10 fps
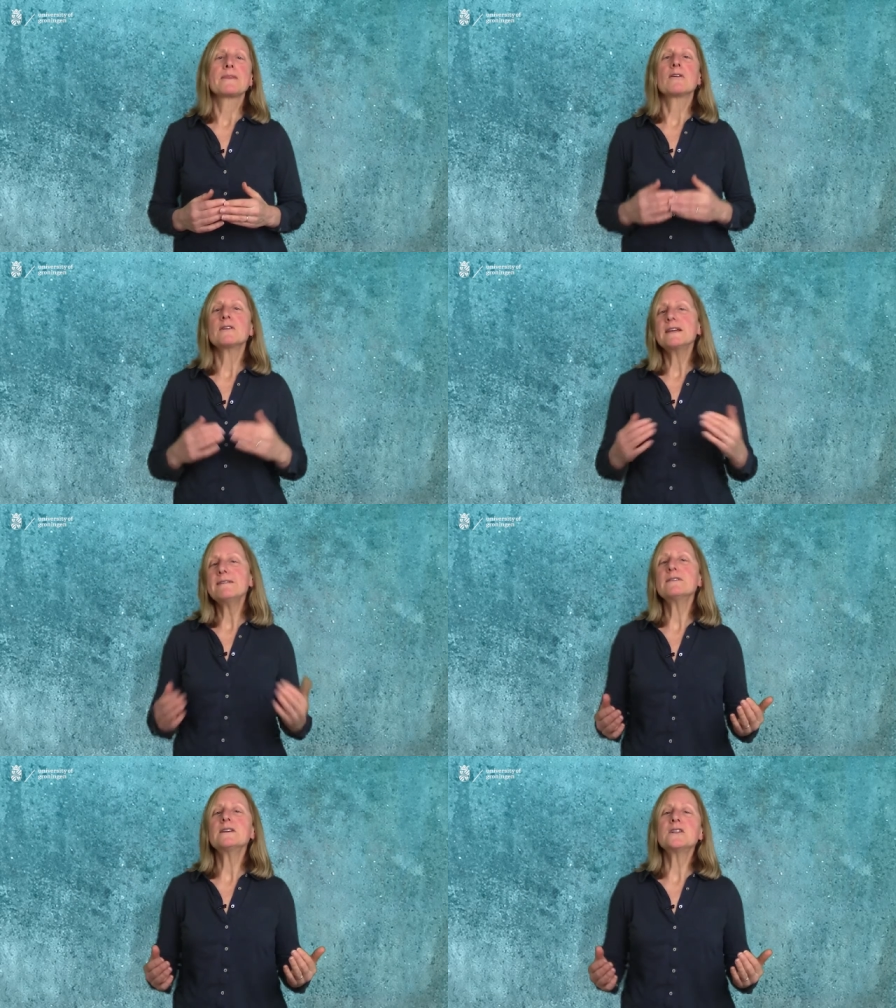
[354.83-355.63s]
or
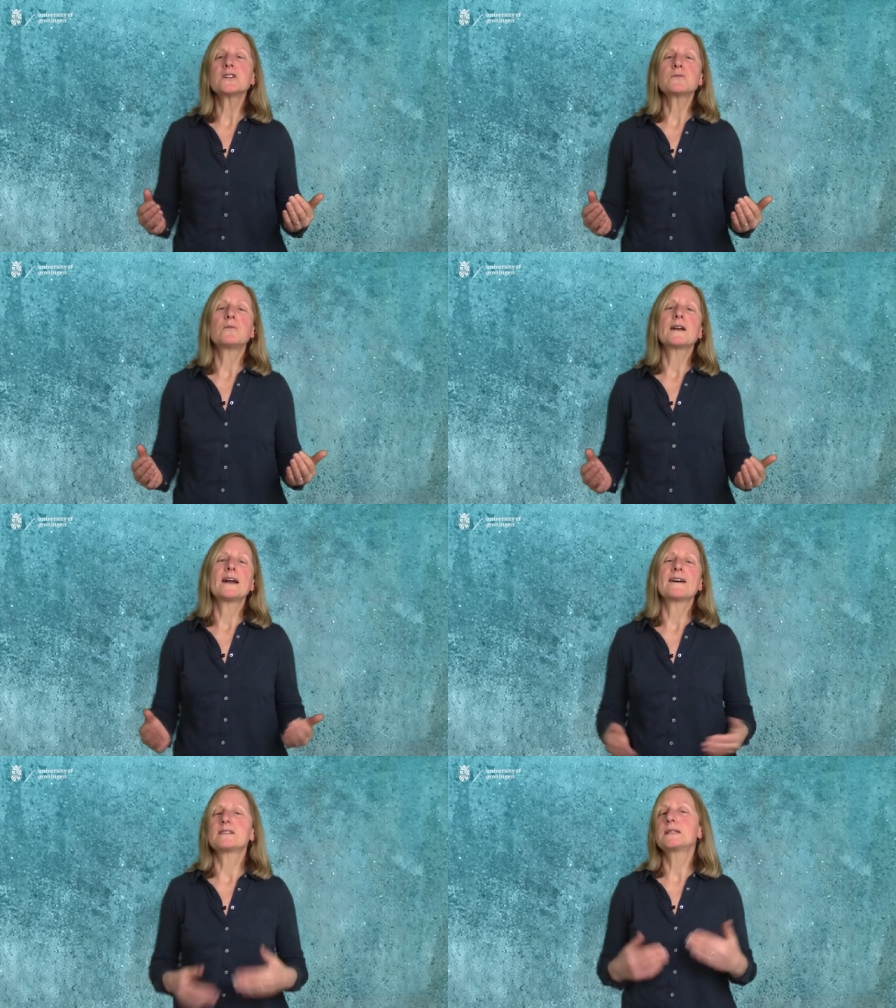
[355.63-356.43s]
even just want to
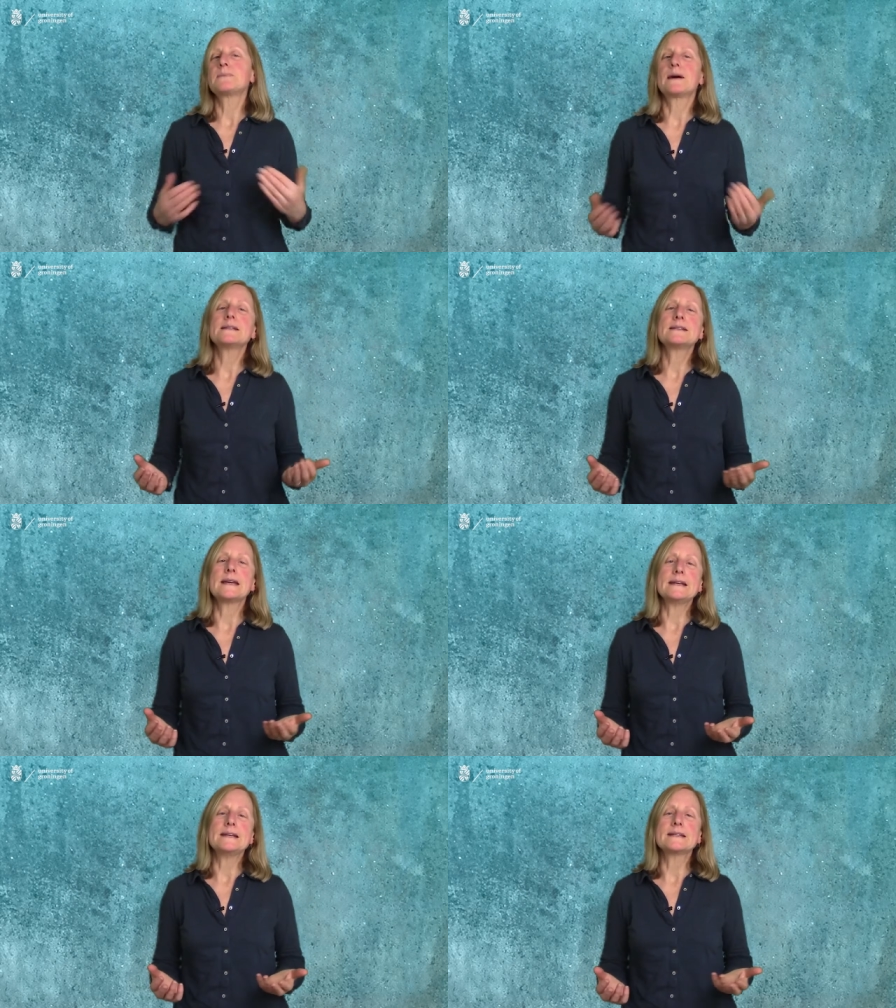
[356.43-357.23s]
have
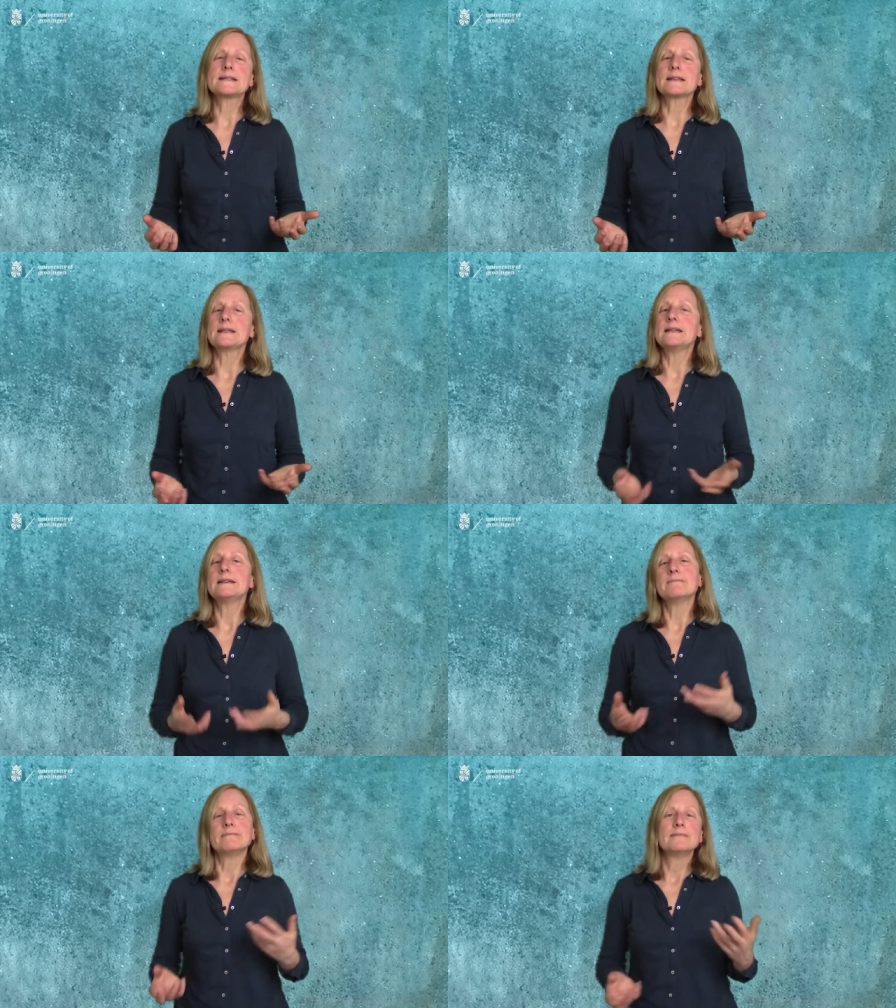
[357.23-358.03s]

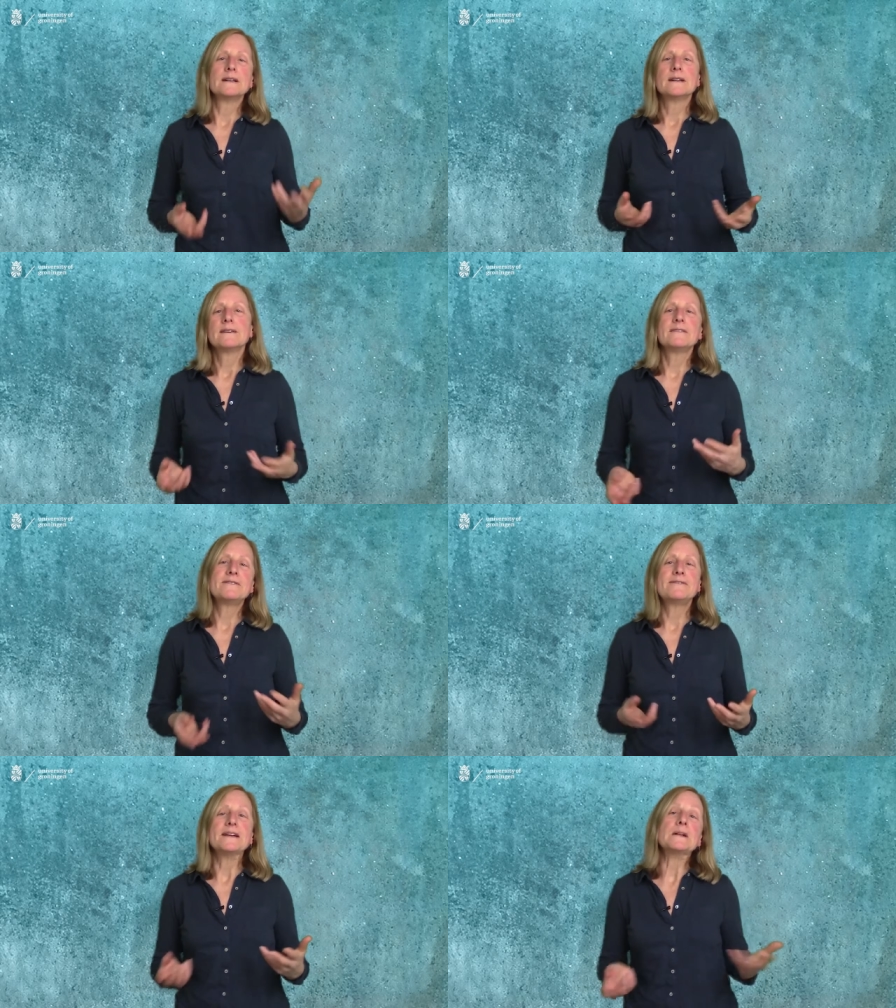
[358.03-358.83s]
spontaneously
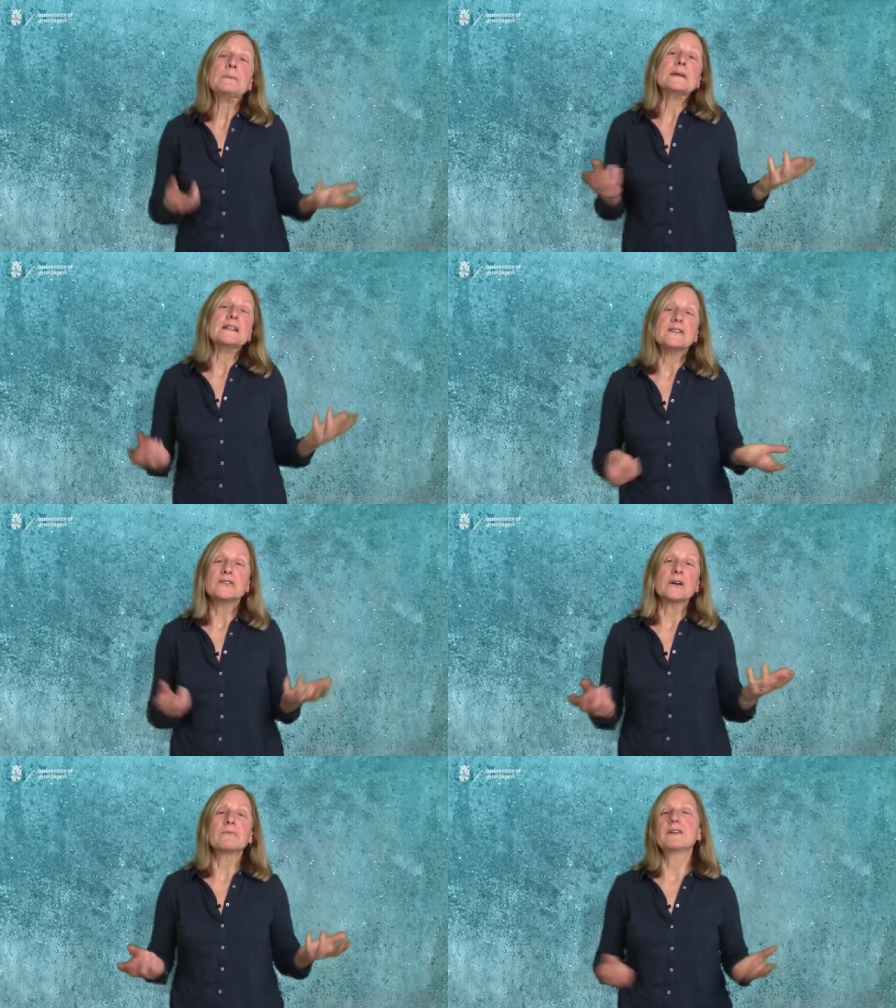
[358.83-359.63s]
filming
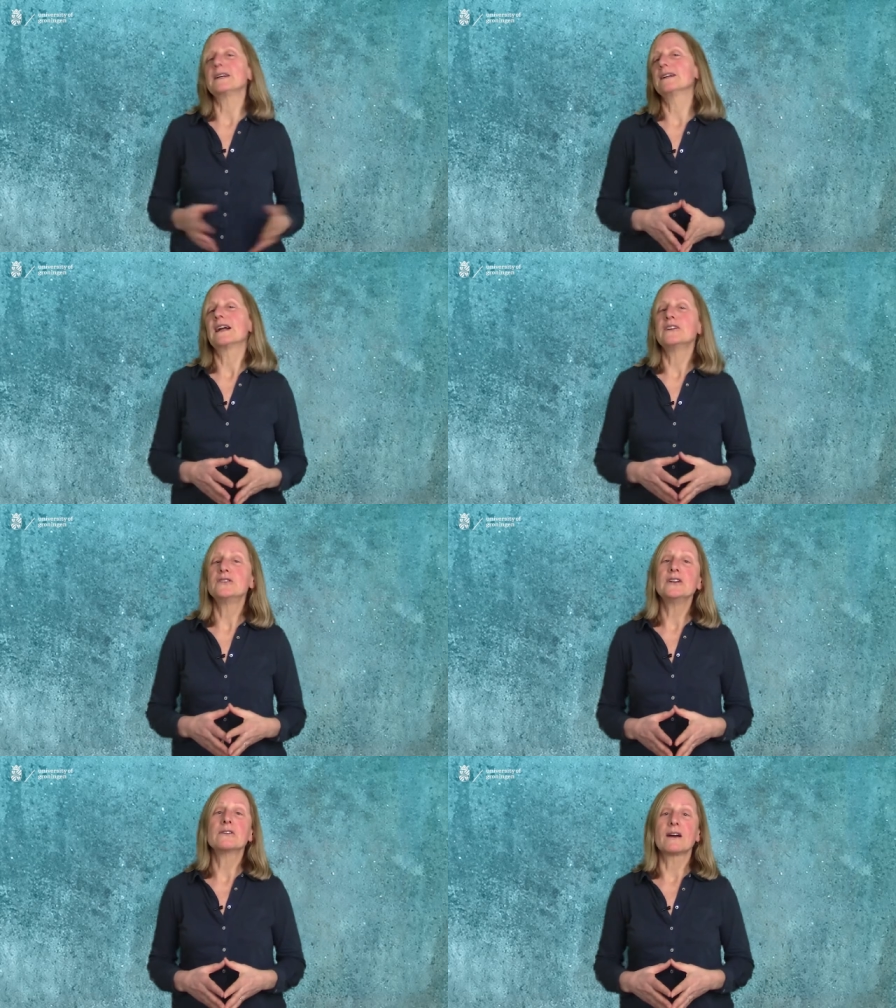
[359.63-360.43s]
something that I
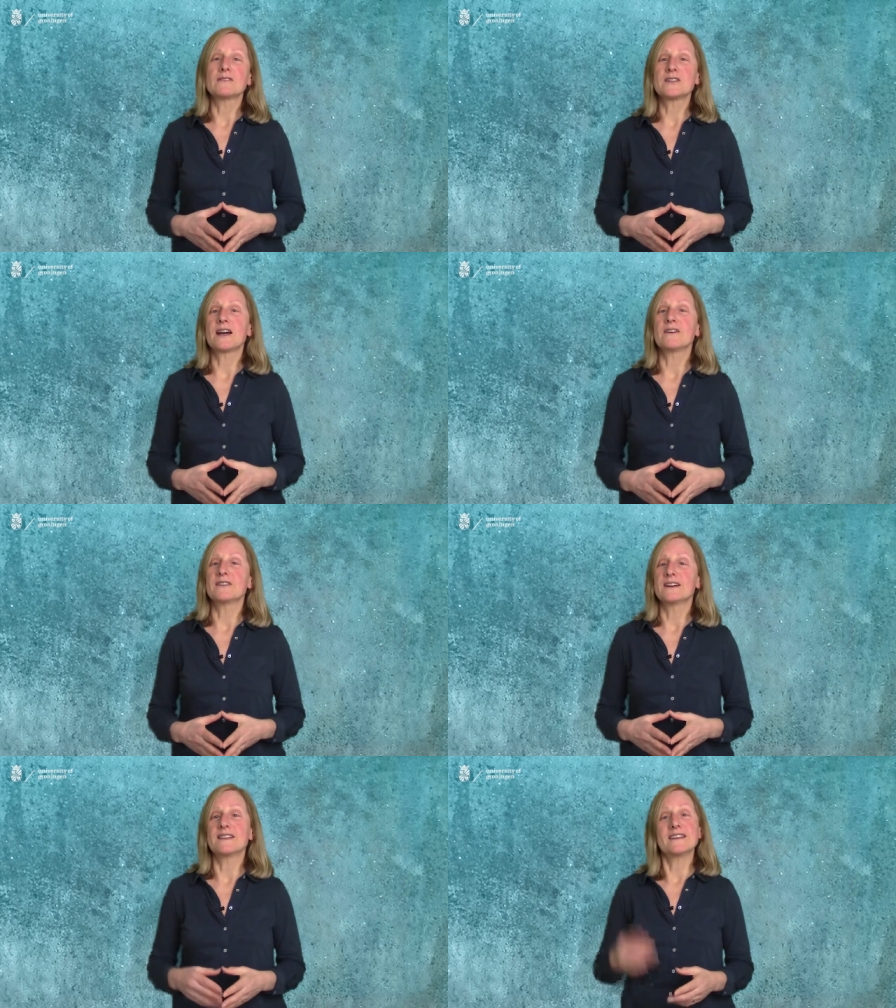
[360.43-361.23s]
see around town
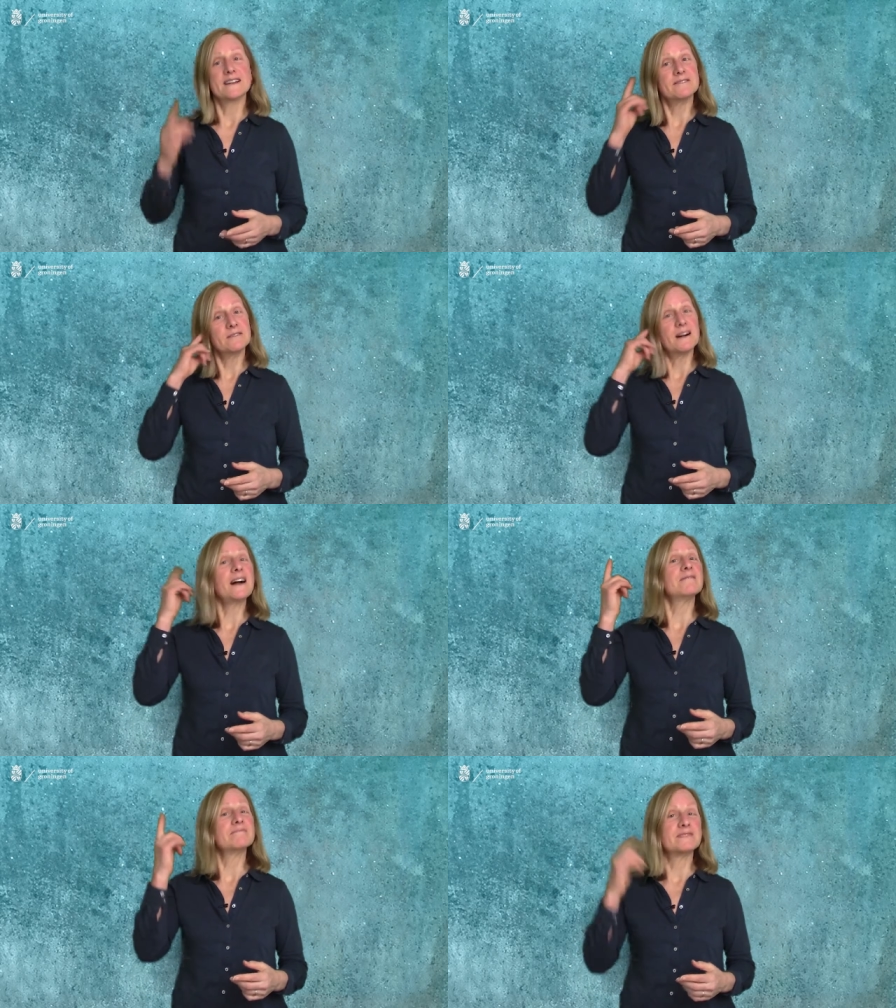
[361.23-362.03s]
that I think, wow,
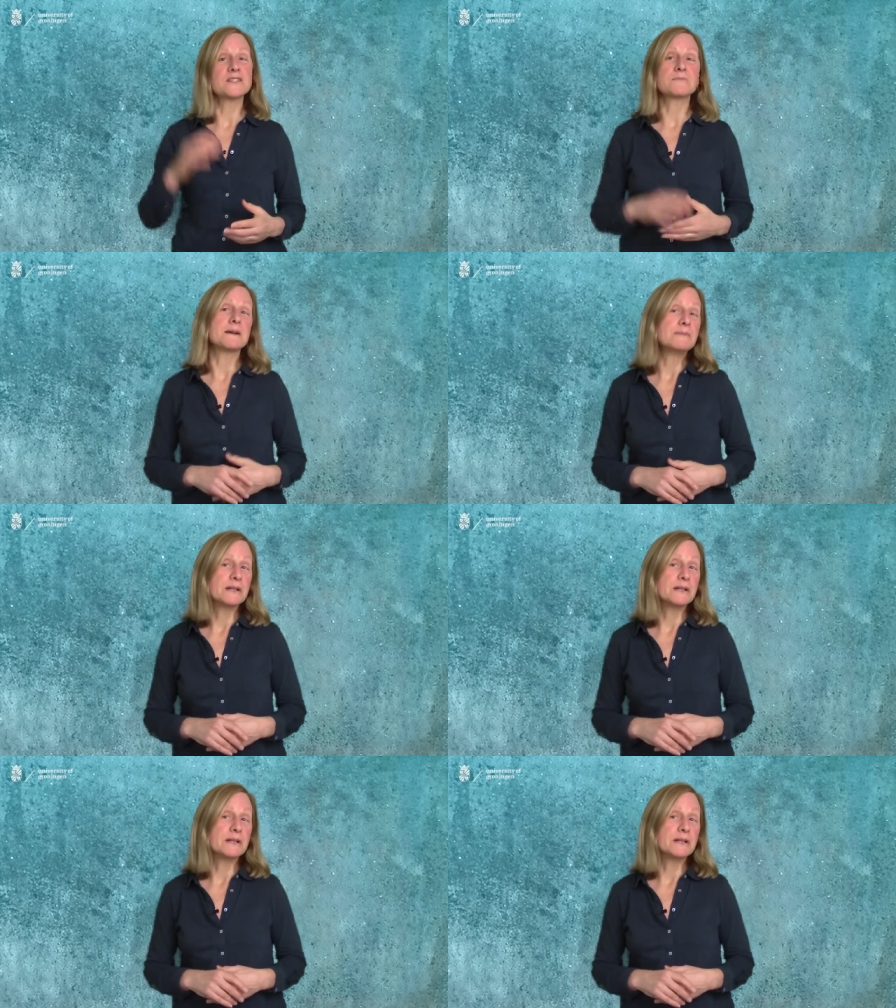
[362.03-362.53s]
this might be